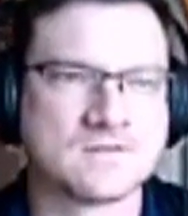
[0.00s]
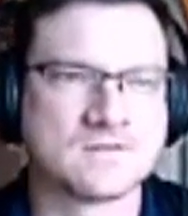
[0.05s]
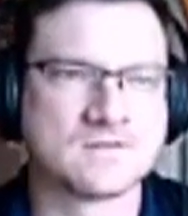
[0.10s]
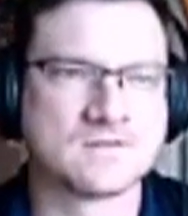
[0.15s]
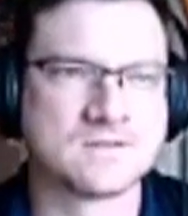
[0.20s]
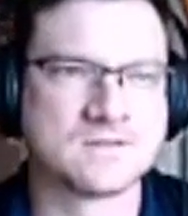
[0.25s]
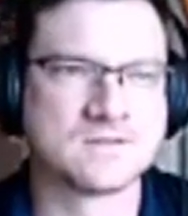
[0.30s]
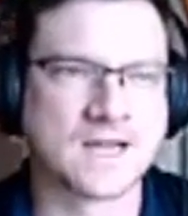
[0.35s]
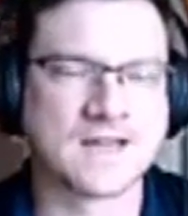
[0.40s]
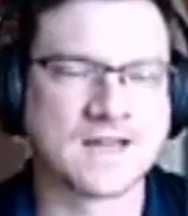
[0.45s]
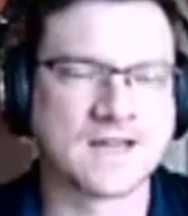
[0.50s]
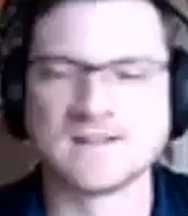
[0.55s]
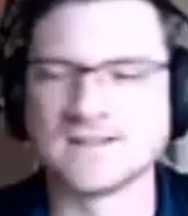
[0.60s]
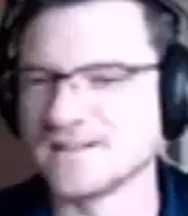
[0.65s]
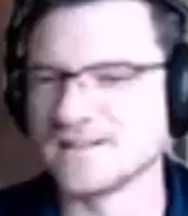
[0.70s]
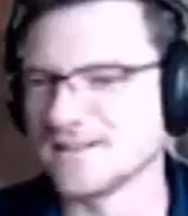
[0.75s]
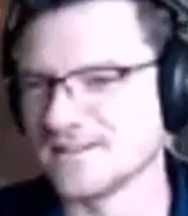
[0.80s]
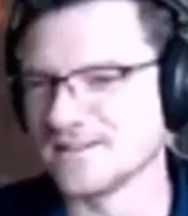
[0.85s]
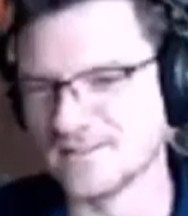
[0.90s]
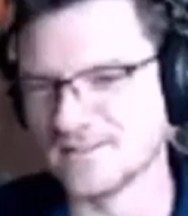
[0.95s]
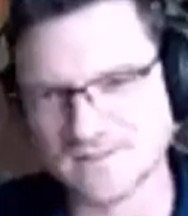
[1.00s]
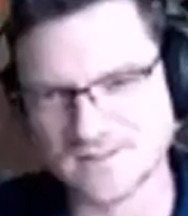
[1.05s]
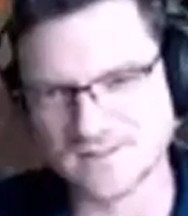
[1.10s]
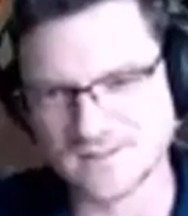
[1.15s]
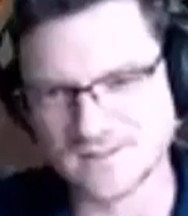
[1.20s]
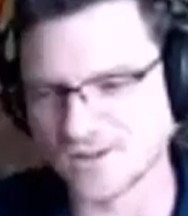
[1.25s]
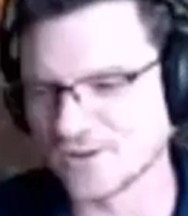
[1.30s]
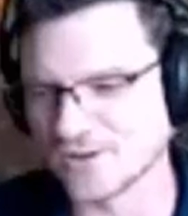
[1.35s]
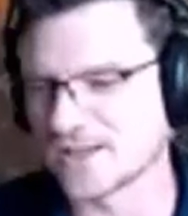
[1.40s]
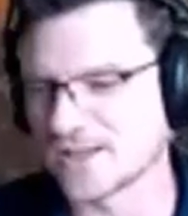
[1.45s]
daily,
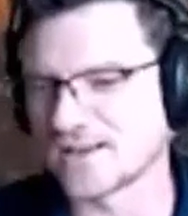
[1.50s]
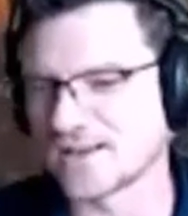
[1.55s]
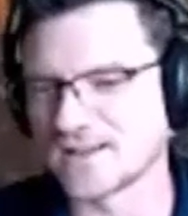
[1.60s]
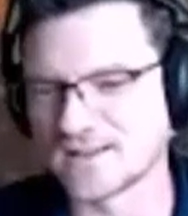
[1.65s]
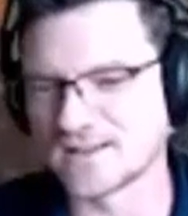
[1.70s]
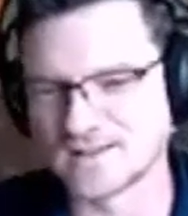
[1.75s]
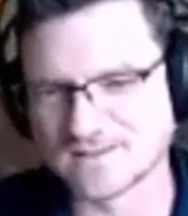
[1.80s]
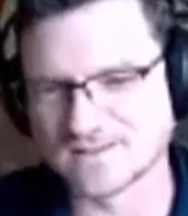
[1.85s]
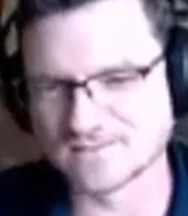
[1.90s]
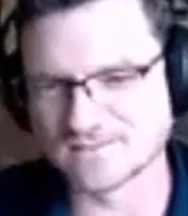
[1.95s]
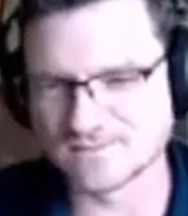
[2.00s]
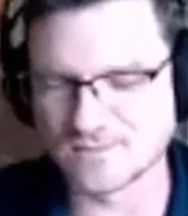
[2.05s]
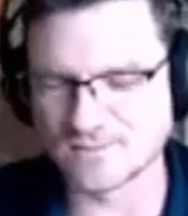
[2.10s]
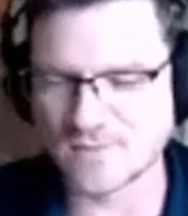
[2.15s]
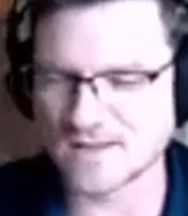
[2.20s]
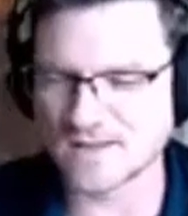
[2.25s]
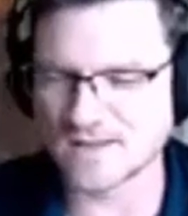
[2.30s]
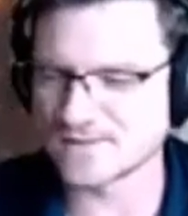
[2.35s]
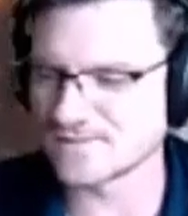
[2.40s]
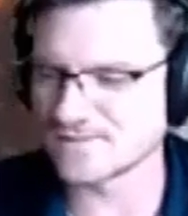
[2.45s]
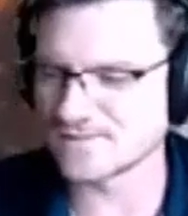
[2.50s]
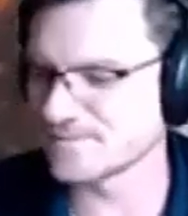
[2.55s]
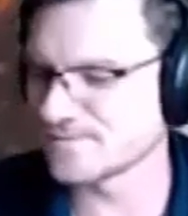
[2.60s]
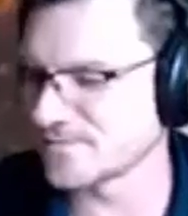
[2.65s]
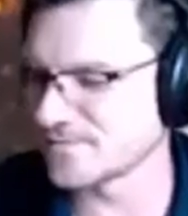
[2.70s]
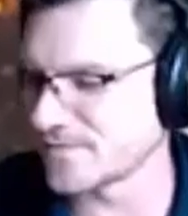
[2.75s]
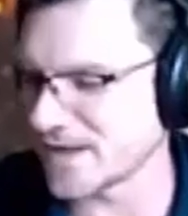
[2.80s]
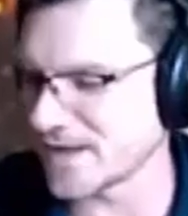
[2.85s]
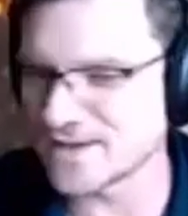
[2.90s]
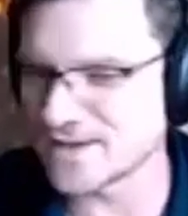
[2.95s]
getting
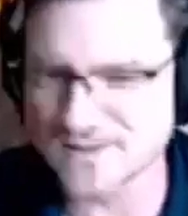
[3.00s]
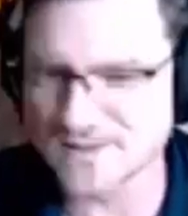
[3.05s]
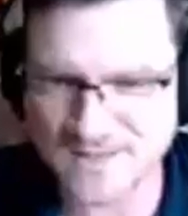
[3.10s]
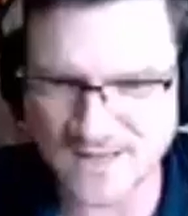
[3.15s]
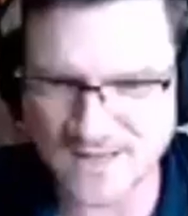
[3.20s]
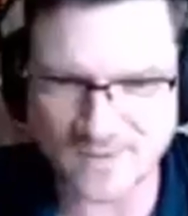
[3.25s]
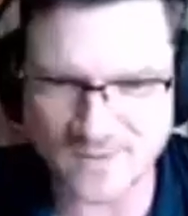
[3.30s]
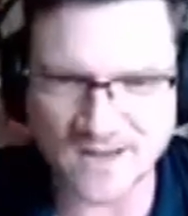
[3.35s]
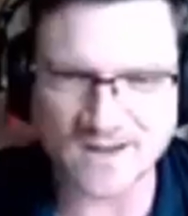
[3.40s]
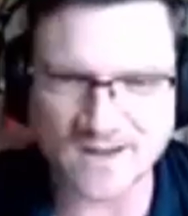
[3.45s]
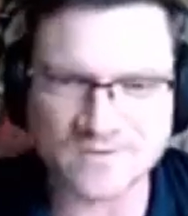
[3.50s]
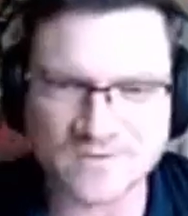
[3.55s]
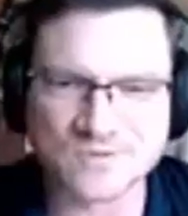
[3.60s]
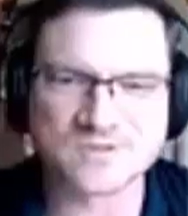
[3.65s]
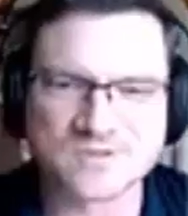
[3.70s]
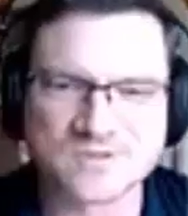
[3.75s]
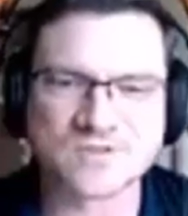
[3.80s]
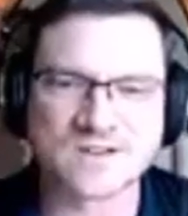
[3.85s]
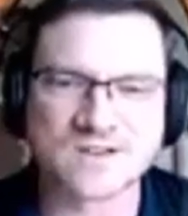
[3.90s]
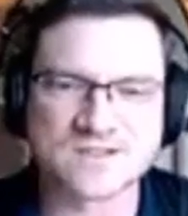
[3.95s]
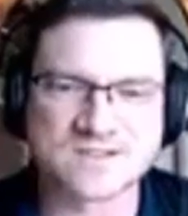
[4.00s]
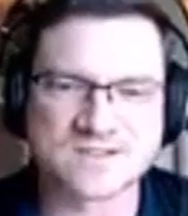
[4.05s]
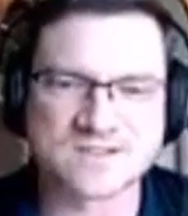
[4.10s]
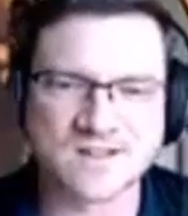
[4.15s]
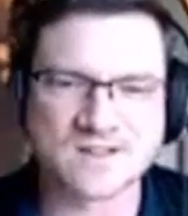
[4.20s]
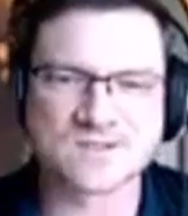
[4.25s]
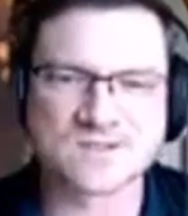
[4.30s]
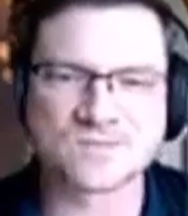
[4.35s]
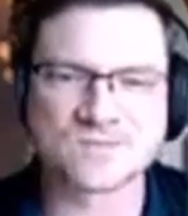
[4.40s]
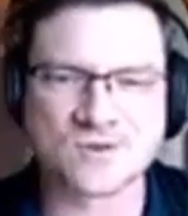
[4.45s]
vendors coming after us trying to sell
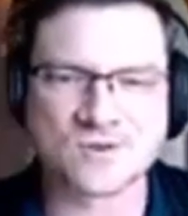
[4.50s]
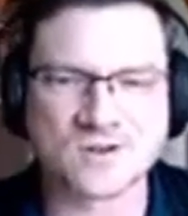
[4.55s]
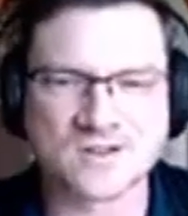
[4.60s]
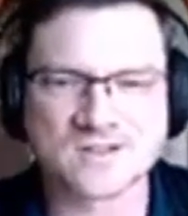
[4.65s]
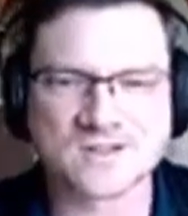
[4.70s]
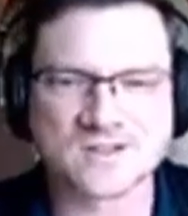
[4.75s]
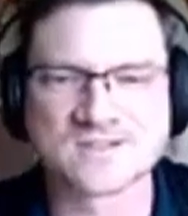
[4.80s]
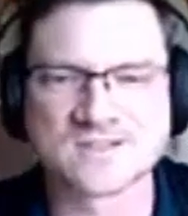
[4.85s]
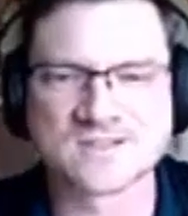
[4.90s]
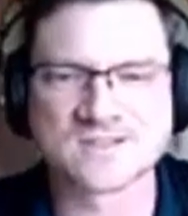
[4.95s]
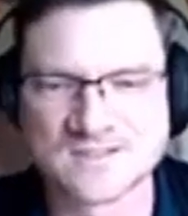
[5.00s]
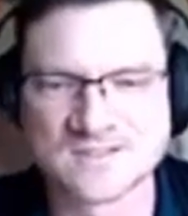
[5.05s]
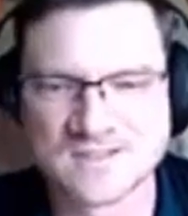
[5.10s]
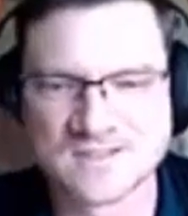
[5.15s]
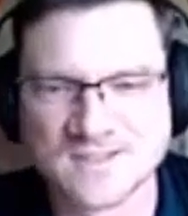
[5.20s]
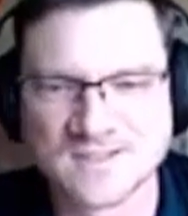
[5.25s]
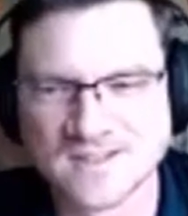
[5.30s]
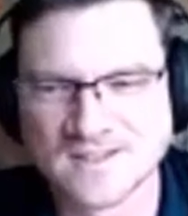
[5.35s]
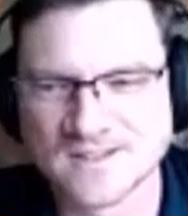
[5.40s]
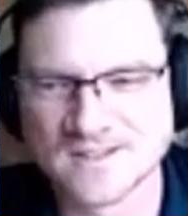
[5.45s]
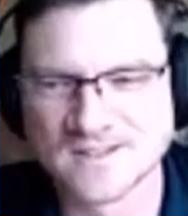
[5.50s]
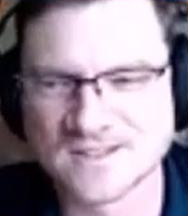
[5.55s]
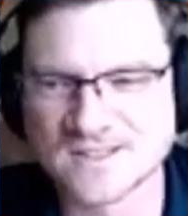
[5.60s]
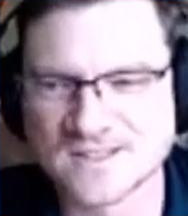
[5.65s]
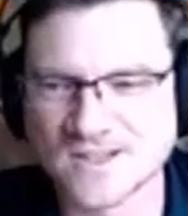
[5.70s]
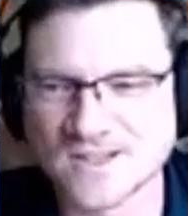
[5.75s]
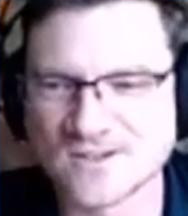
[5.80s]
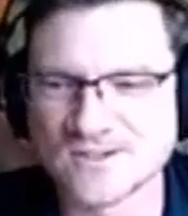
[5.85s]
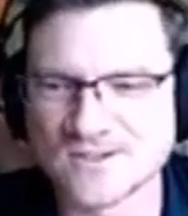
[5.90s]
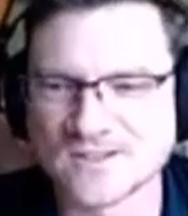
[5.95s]
us products that
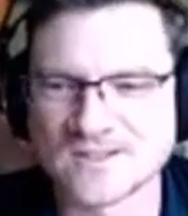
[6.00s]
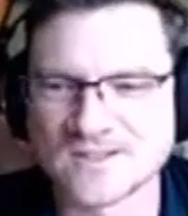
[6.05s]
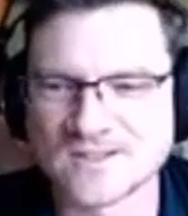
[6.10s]
tell you that they